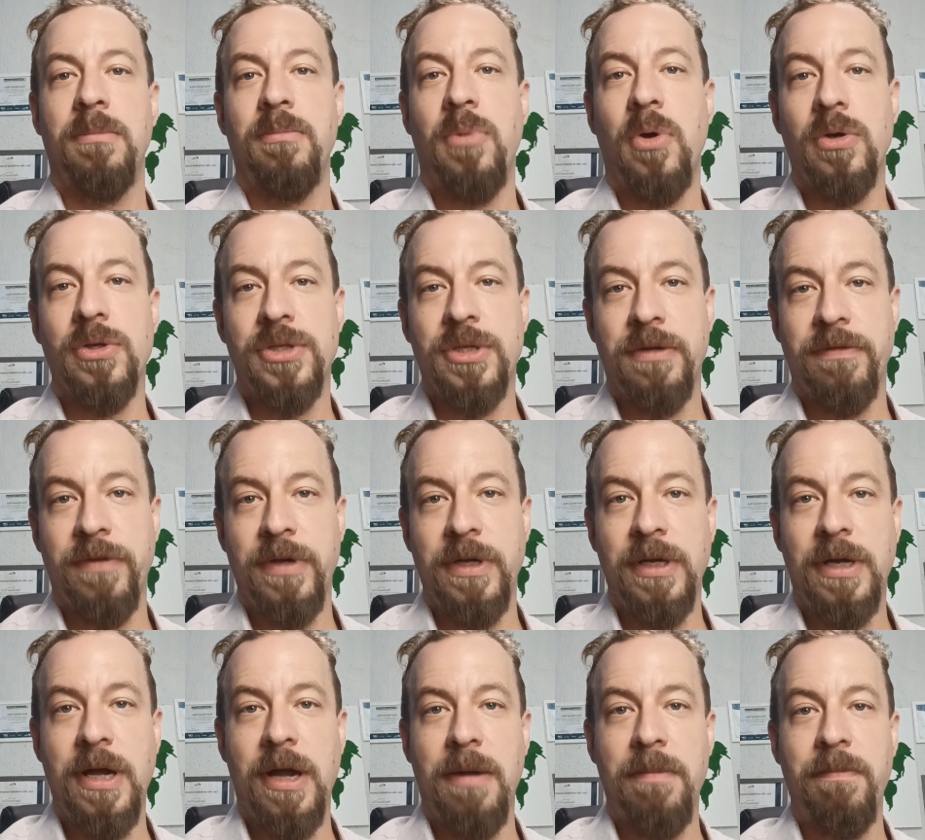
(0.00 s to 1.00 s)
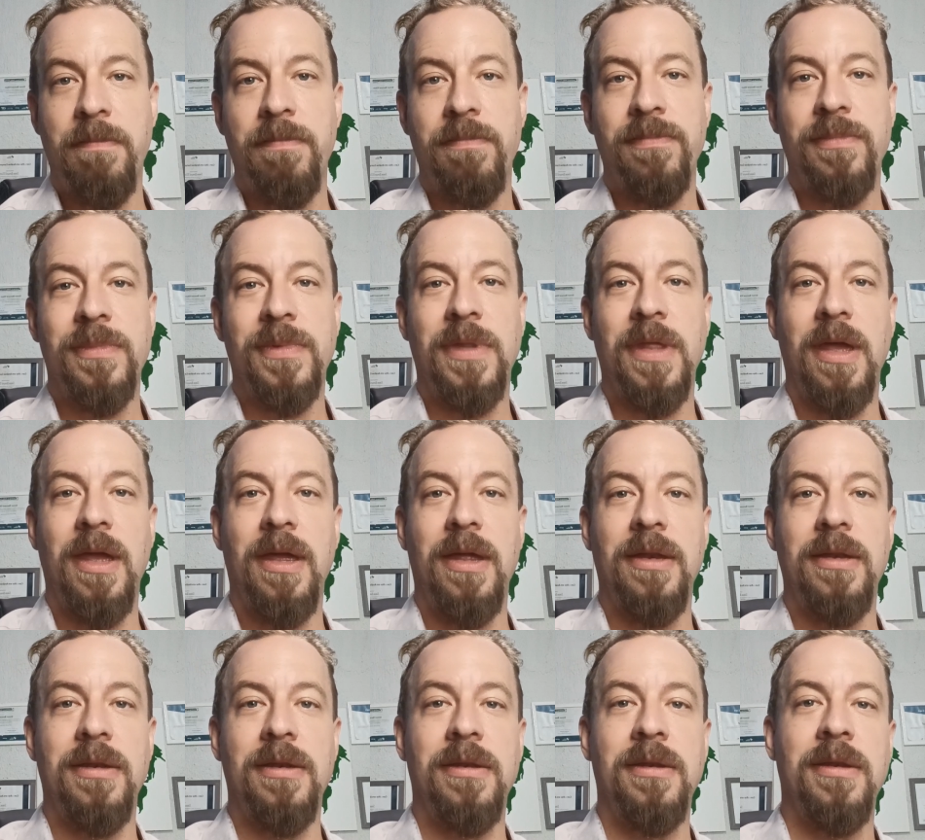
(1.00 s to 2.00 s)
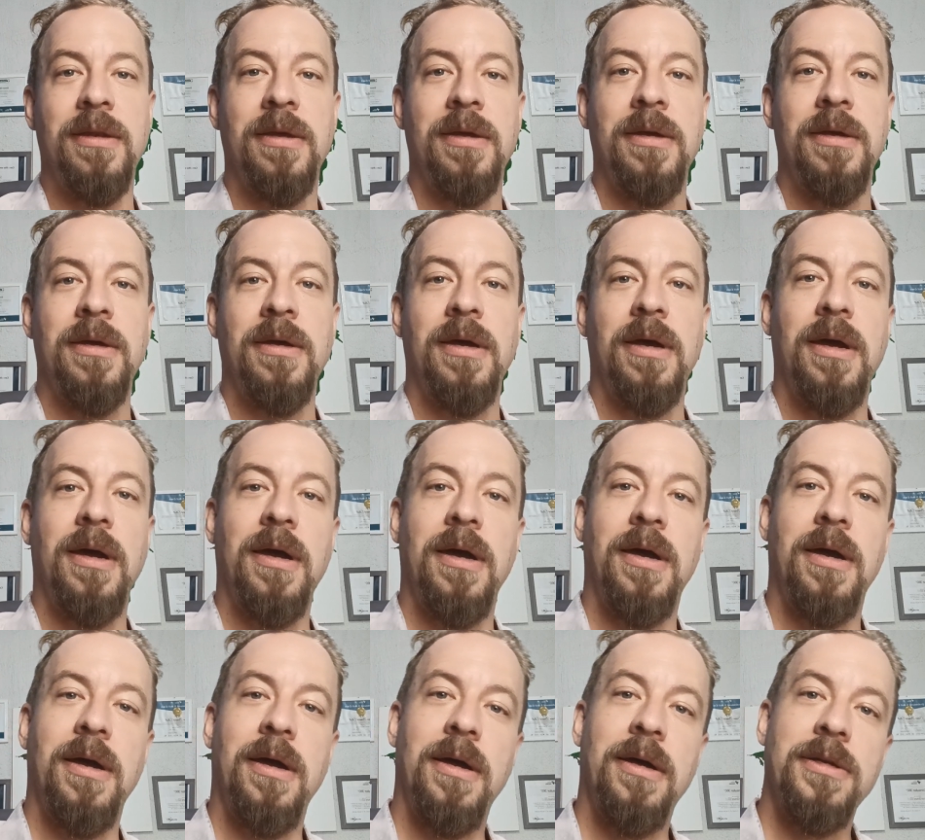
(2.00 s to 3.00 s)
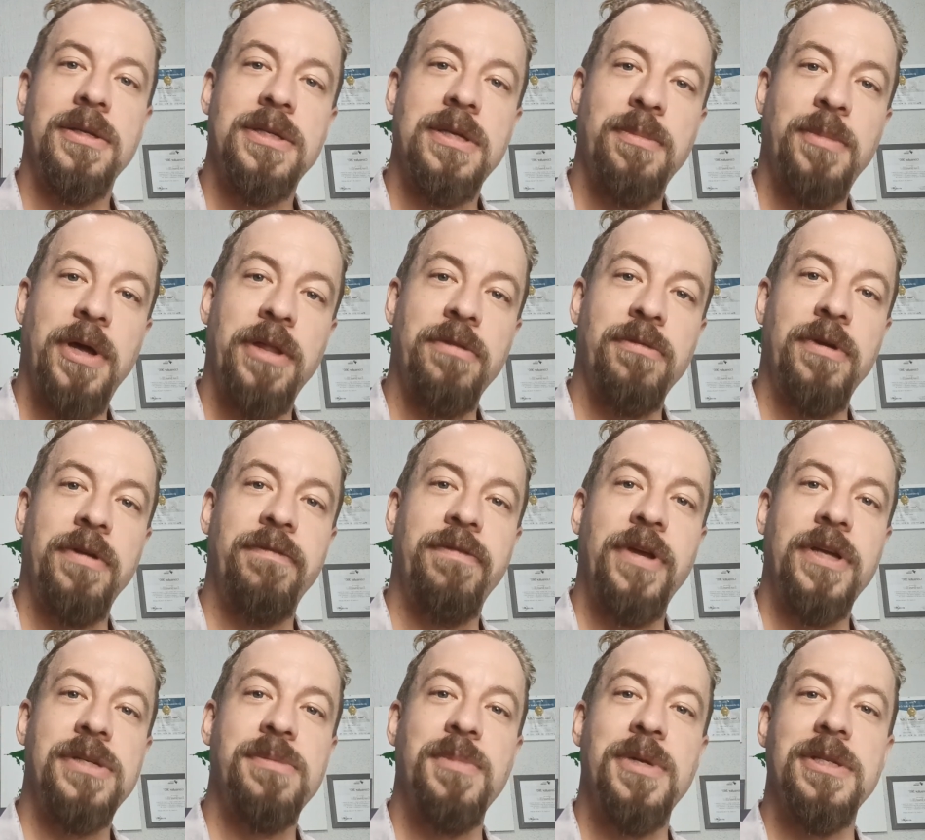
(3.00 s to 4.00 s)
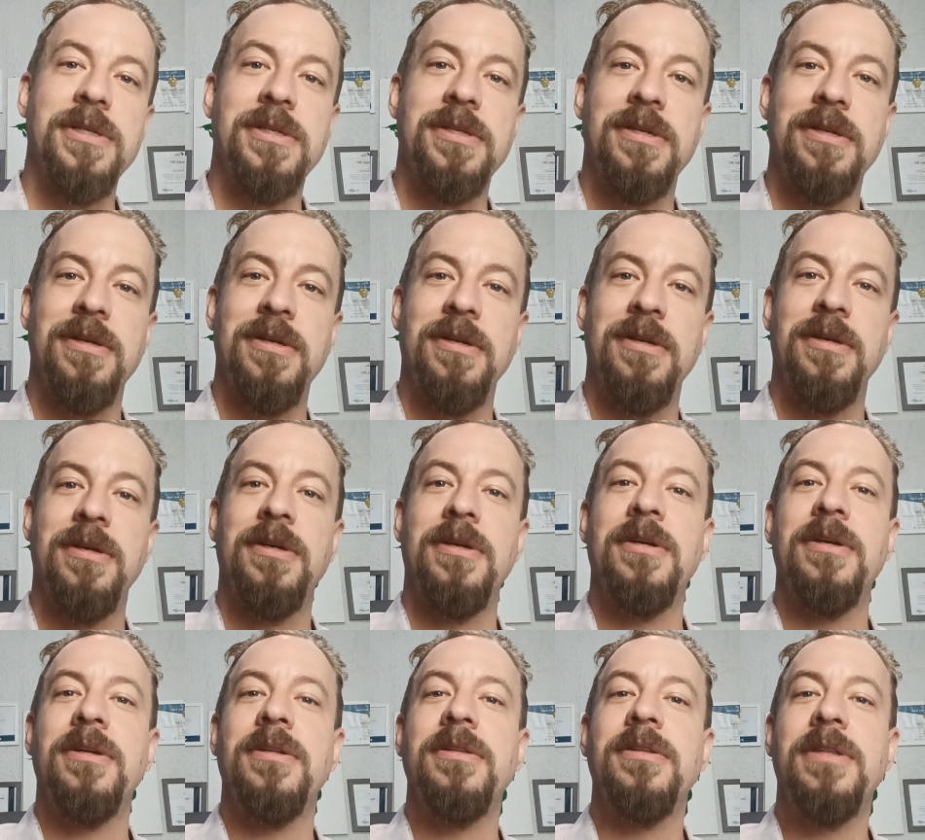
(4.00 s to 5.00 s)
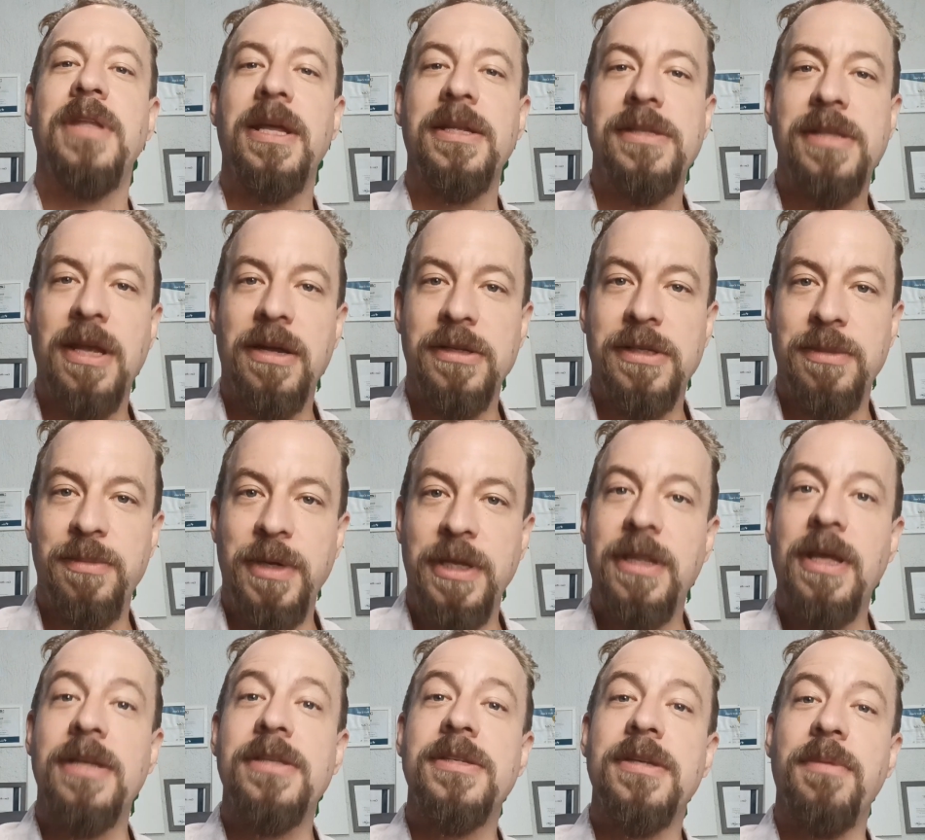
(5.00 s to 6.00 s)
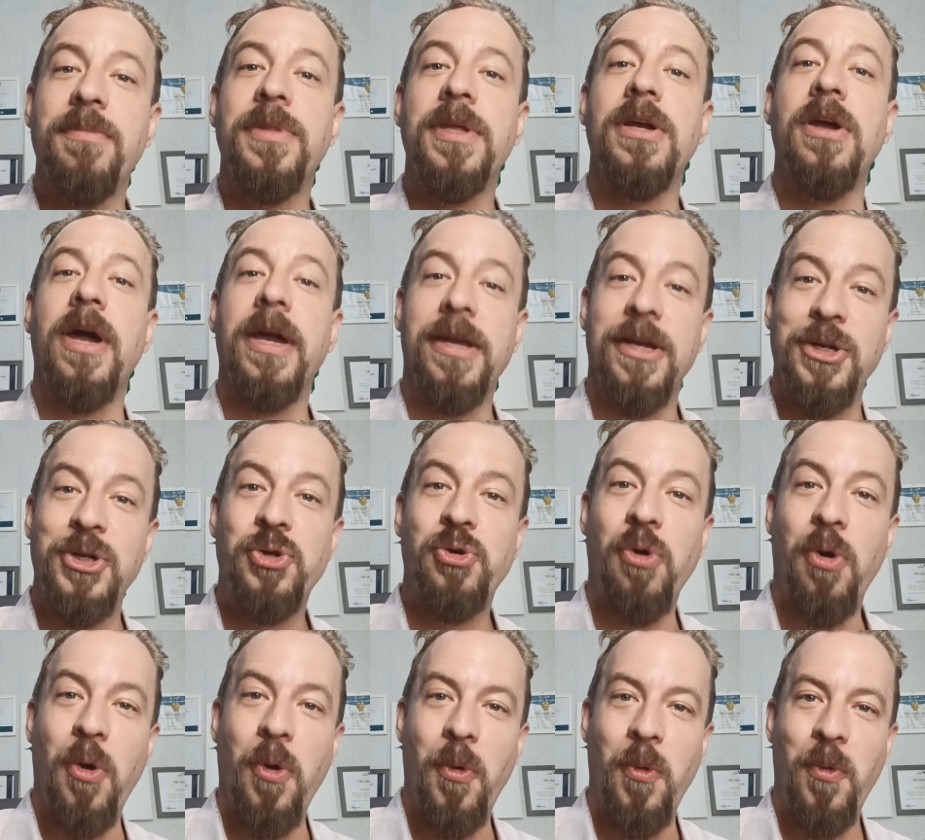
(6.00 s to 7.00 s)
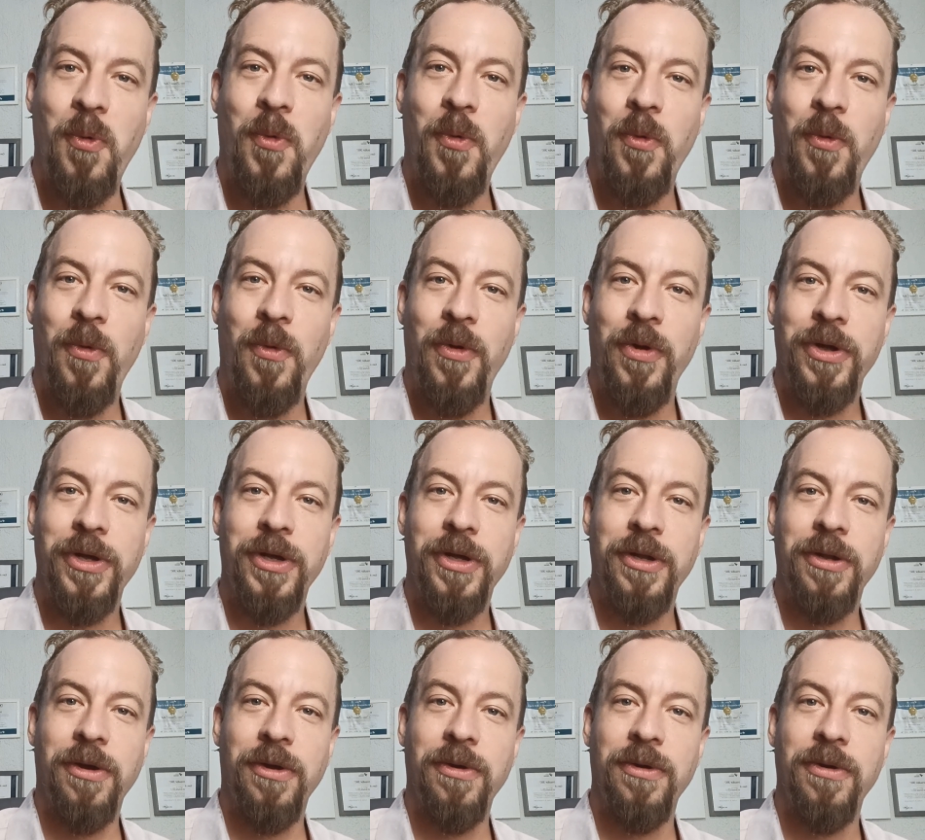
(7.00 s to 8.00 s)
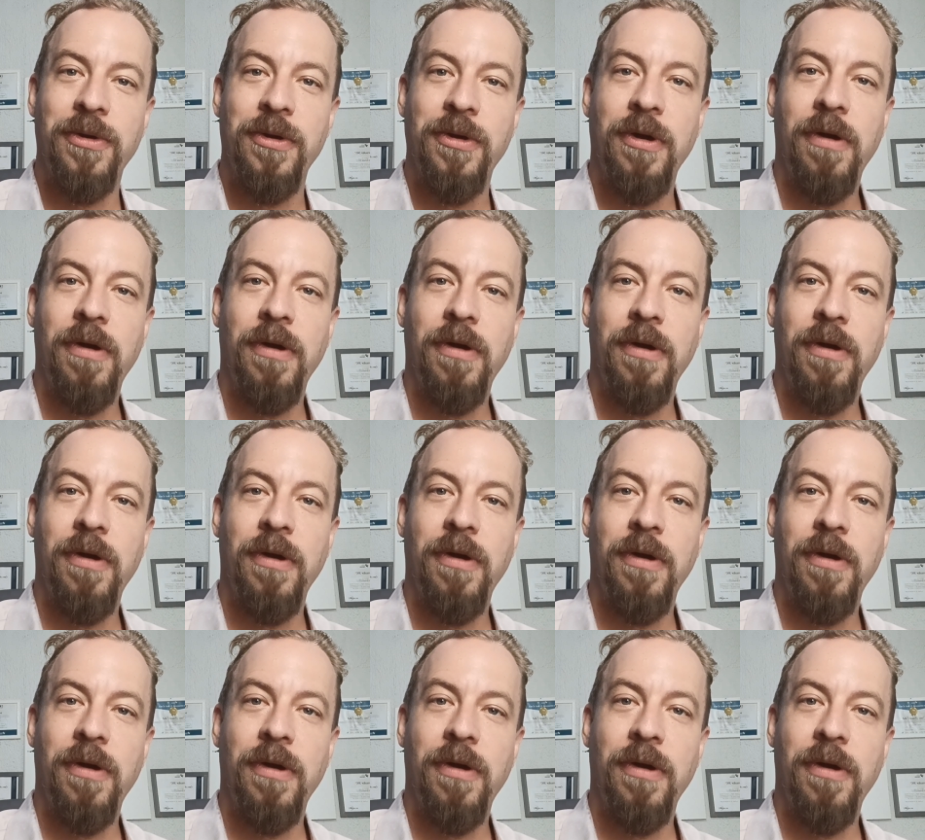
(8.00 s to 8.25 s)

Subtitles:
positive income than some other investments, that's down to me. That's something I control, you know.